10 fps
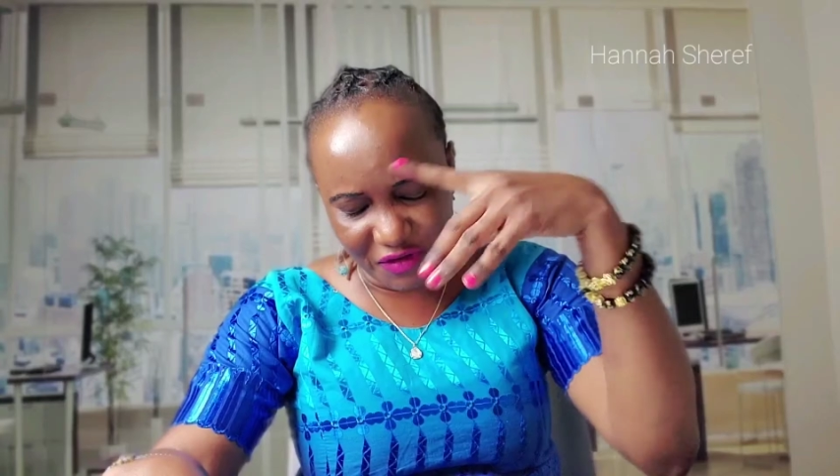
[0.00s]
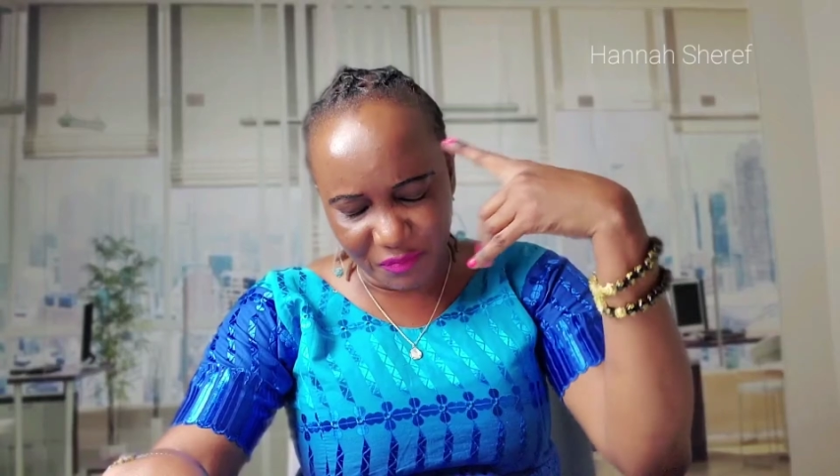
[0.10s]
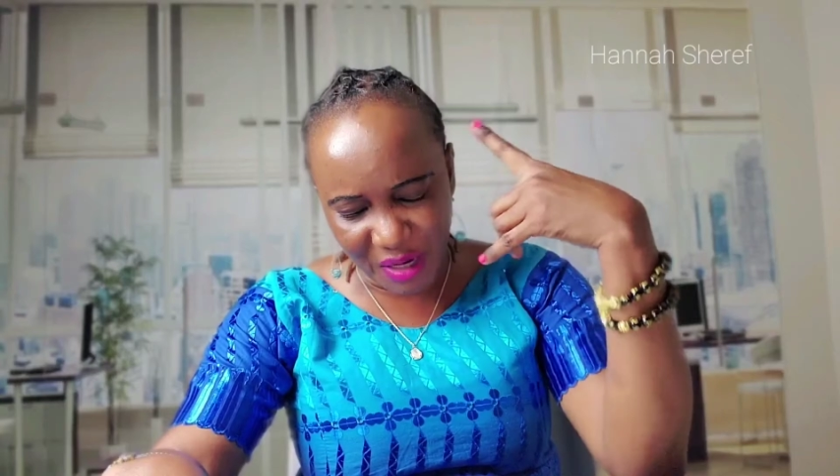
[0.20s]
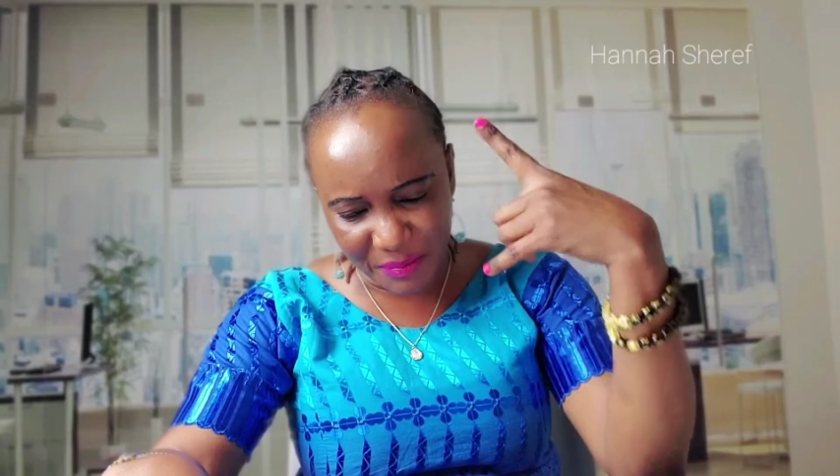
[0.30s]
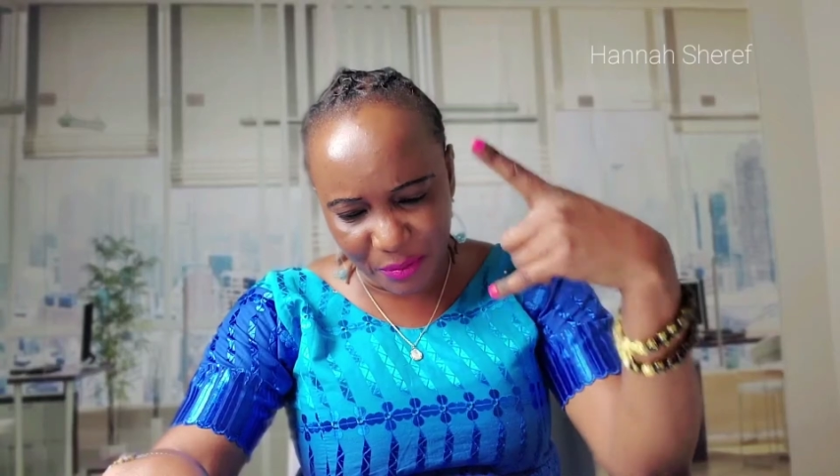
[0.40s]
if
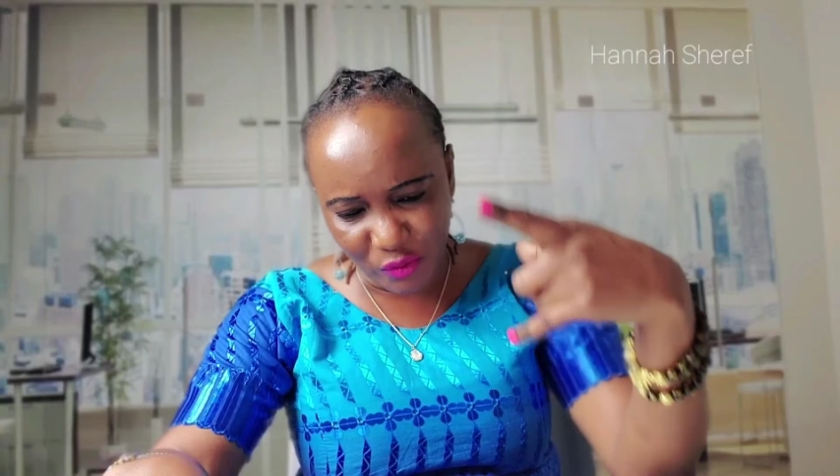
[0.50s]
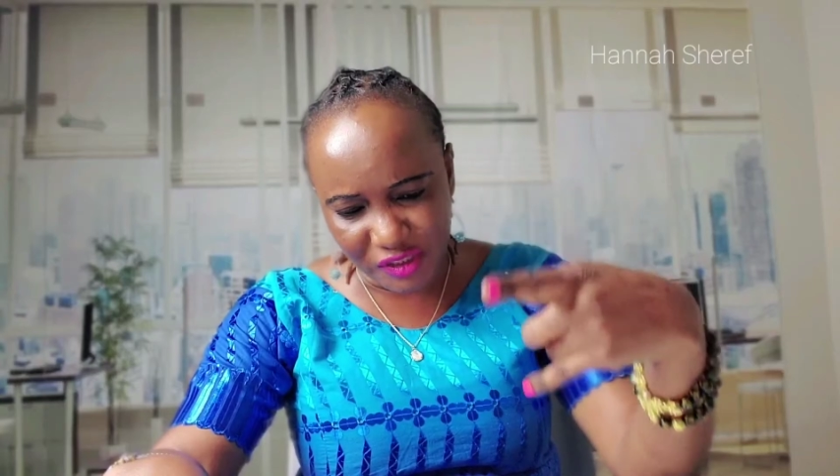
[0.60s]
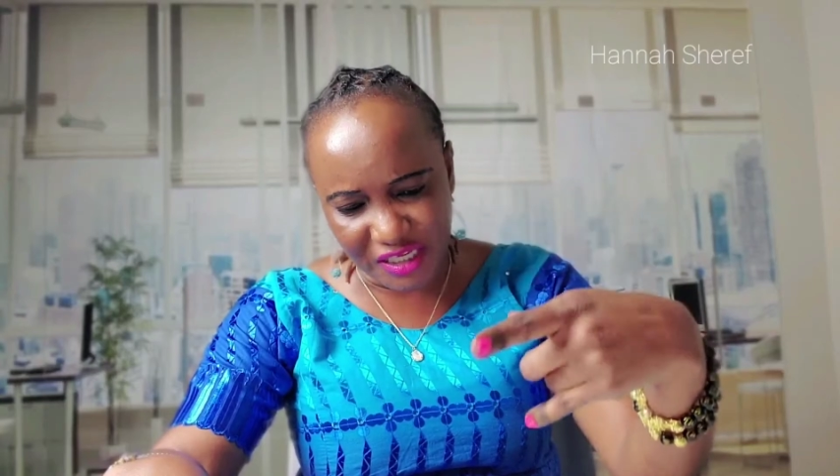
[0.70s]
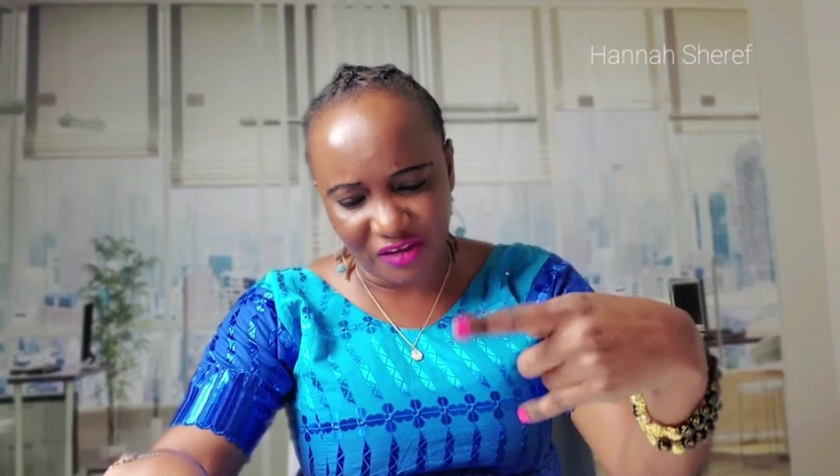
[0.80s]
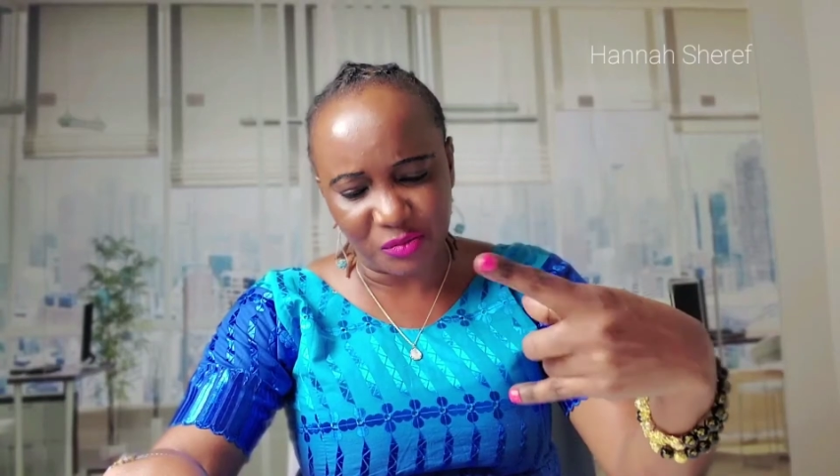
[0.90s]
my memory
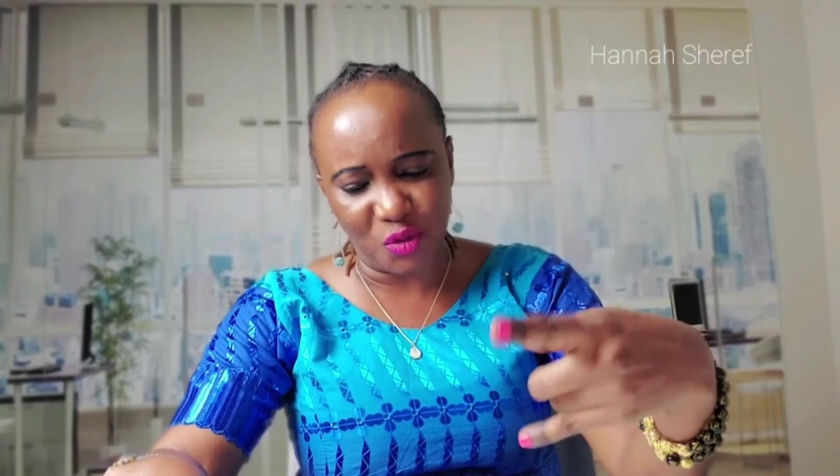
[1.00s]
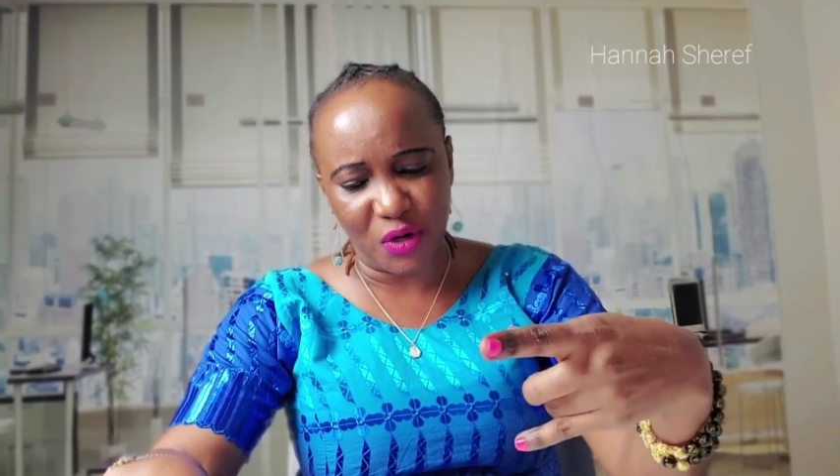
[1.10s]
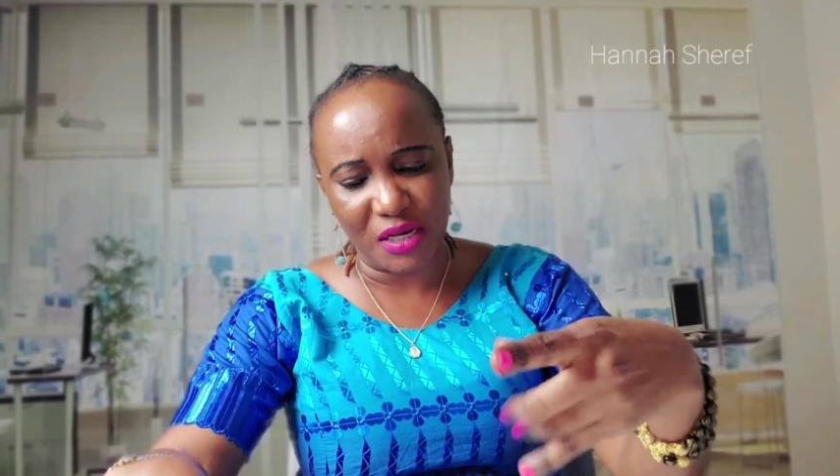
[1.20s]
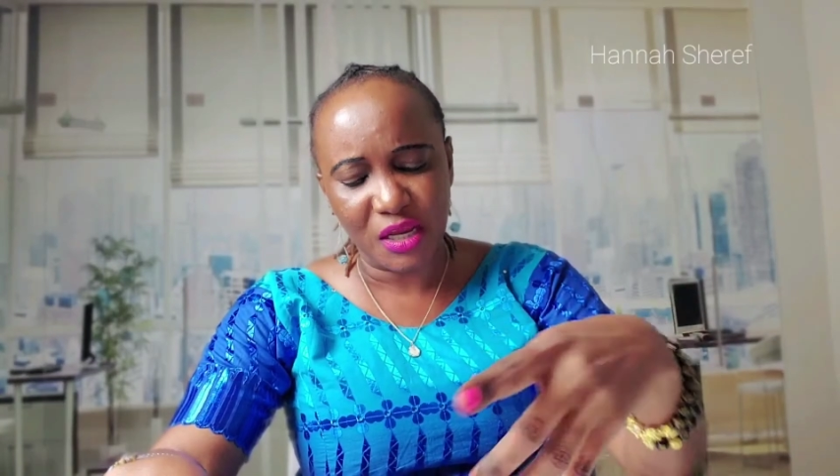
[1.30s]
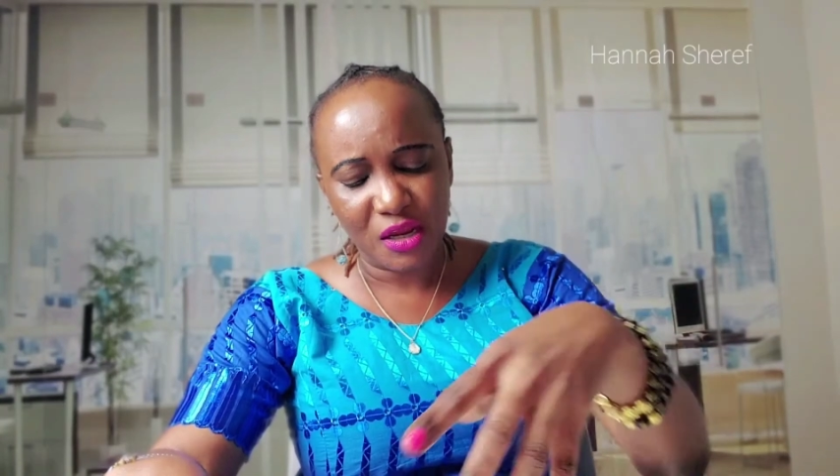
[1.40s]
serves me right,